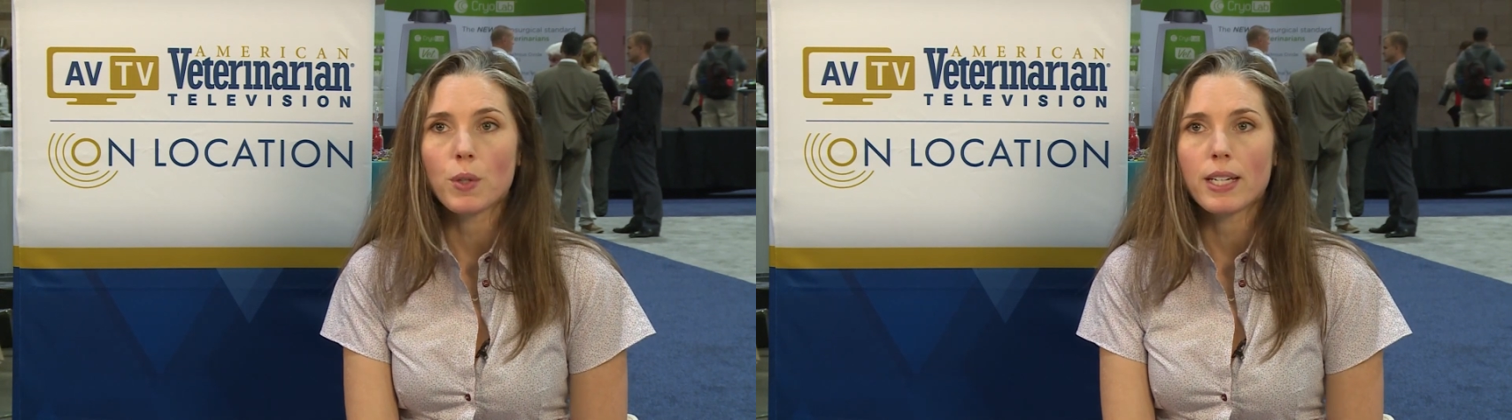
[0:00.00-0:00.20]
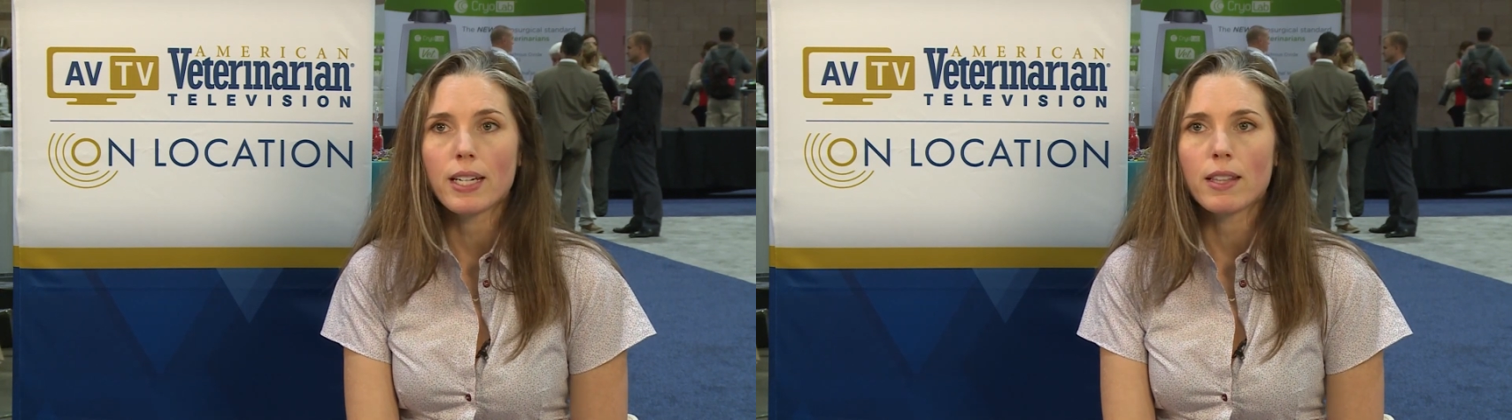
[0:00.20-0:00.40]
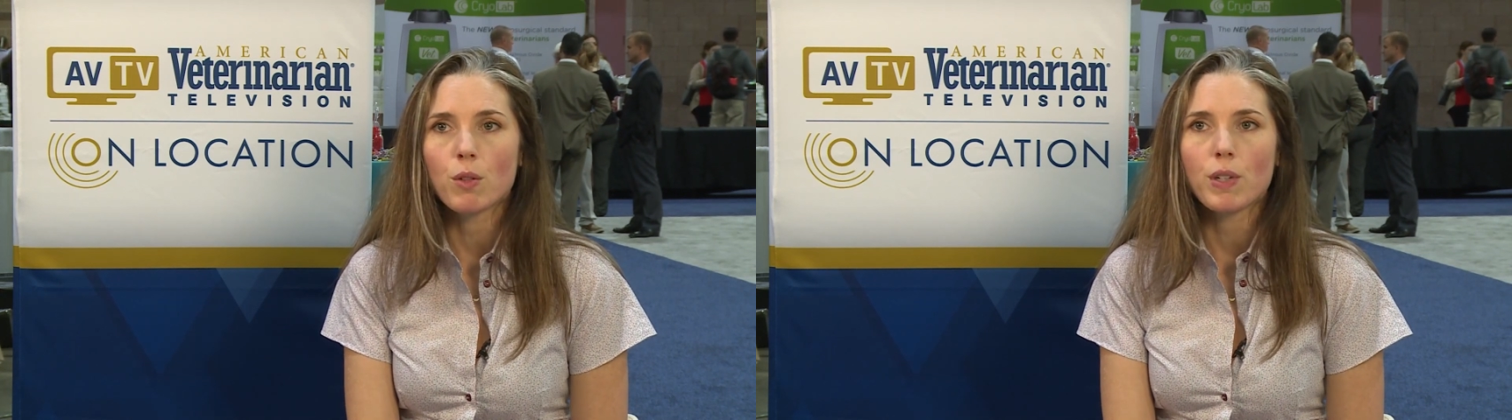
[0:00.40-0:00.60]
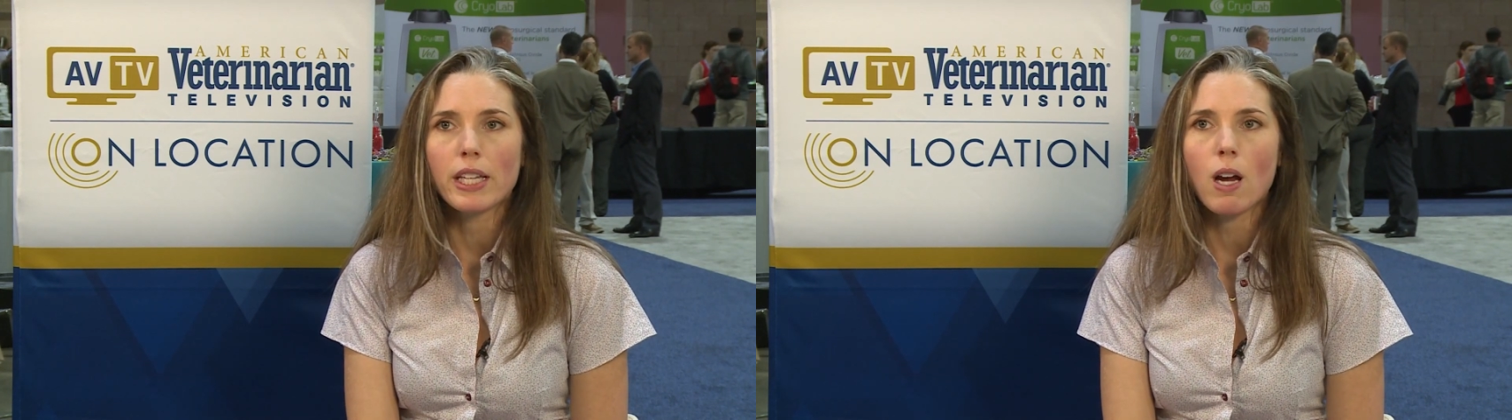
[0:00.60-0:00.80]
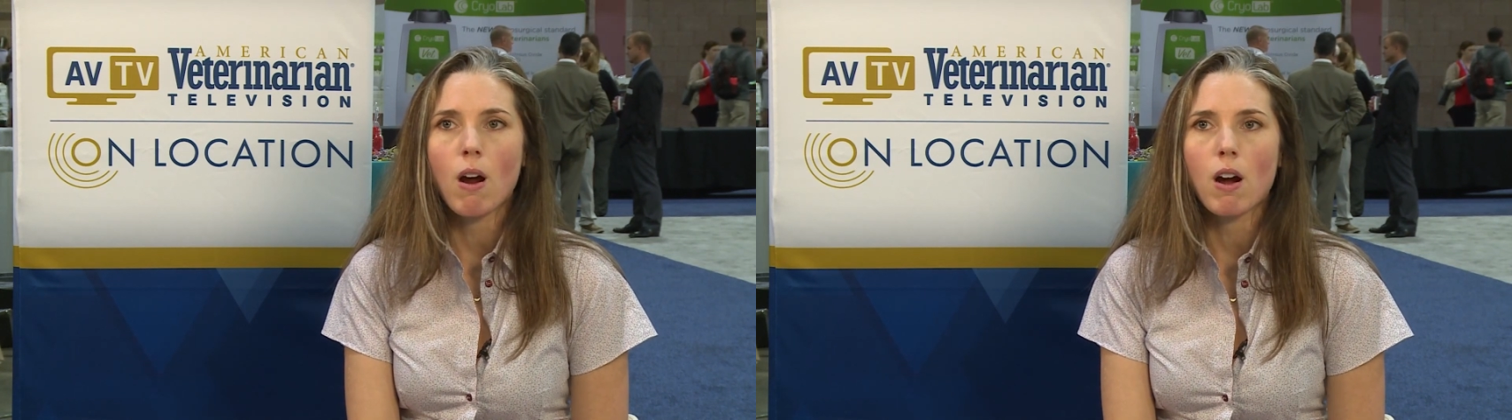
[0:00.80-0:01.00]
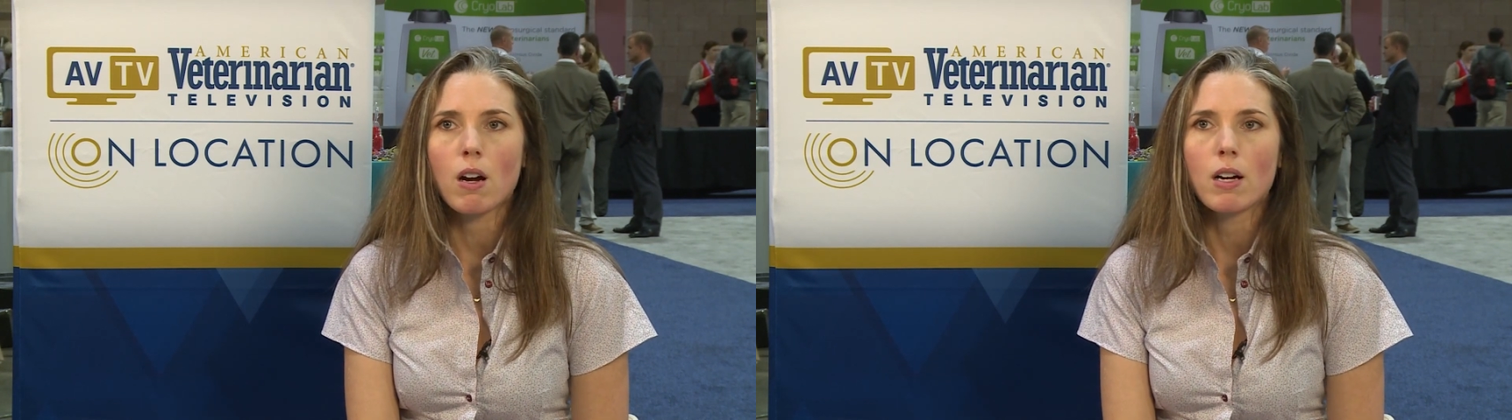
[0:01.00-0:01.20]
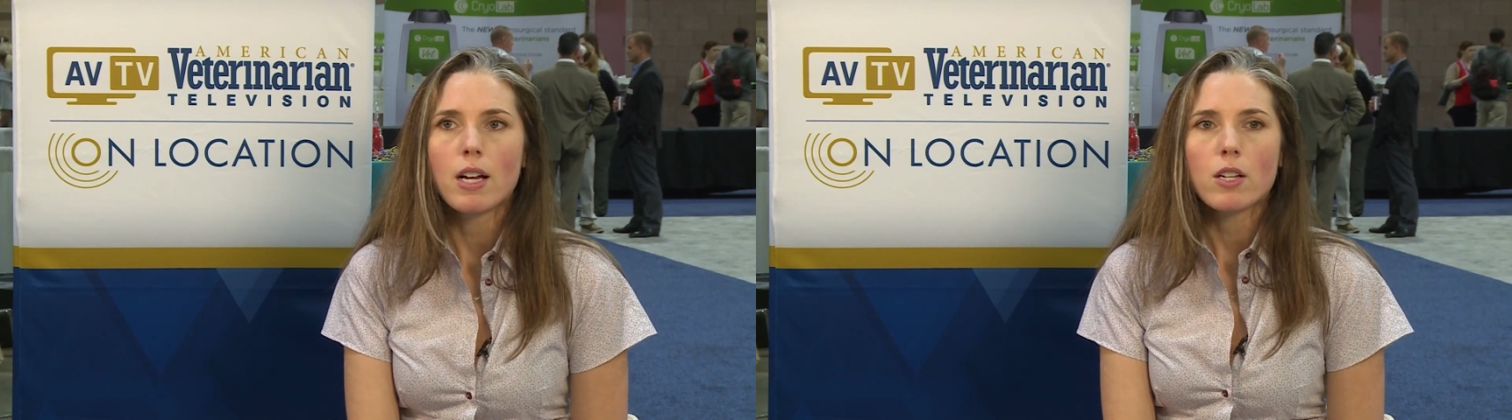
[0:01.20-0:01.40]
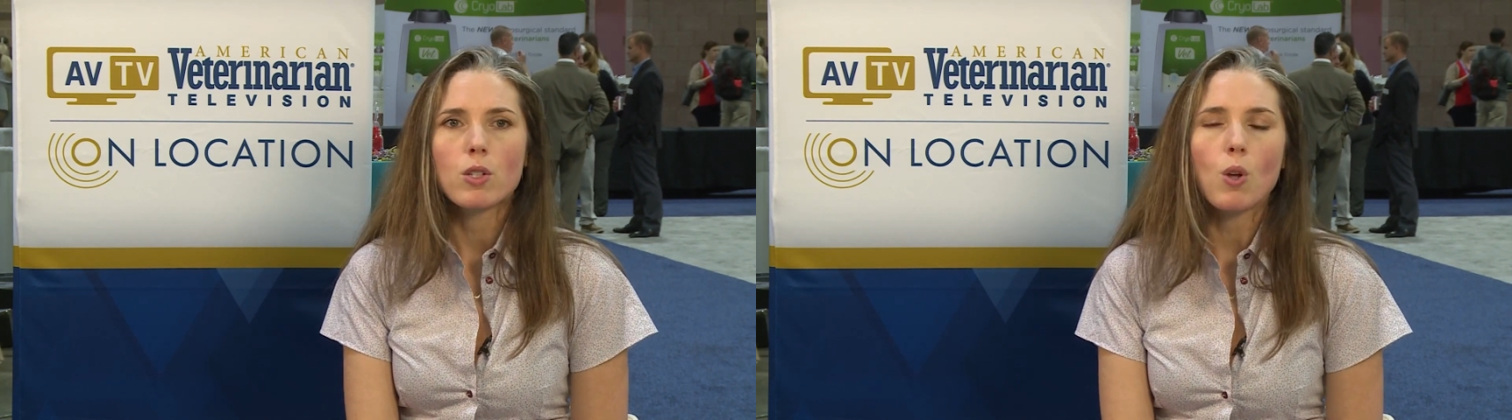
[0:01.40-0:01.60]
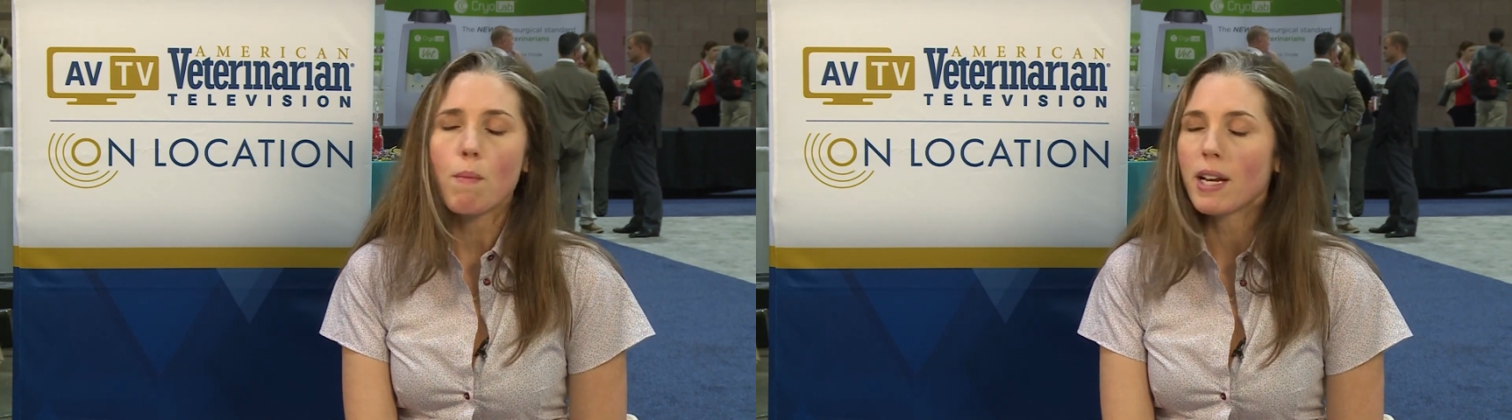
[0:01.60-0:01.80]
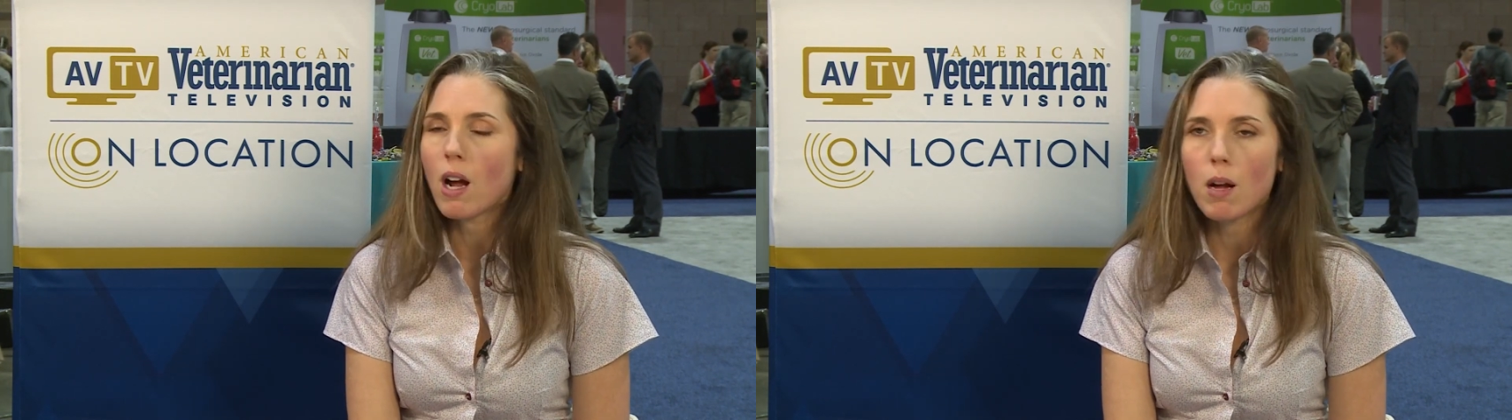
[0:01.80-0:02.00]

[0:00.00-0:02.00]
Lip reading: And there really are so many